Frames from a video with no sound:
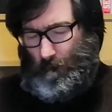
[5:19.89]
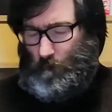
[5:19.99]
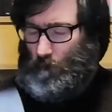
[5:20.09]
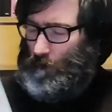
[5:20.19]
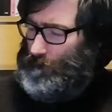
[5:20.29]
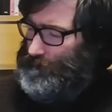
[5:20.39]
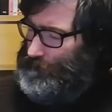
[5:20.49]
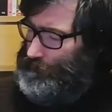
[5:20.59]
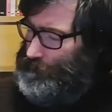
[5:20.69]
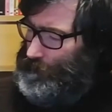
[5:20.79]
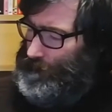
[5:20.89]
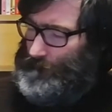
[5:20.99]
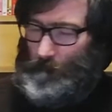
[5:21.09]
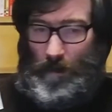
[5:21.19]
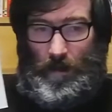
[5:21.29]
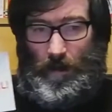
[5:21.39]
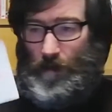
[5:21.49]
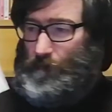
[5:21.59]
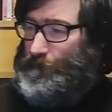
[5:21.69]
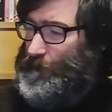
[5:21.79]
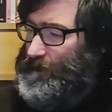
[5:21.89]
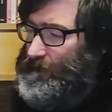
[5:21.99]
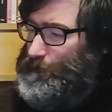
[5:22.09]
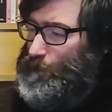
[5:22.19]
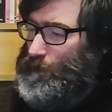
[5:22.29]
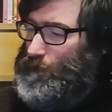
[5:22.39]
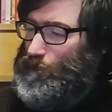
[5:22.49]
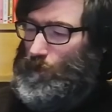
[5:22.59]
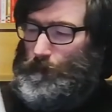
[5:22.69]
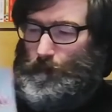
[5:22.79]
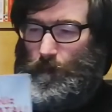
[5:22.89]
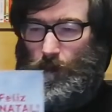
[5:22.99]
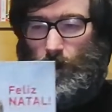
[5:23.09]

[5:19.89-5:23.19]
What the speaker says: It was from a Facebook group,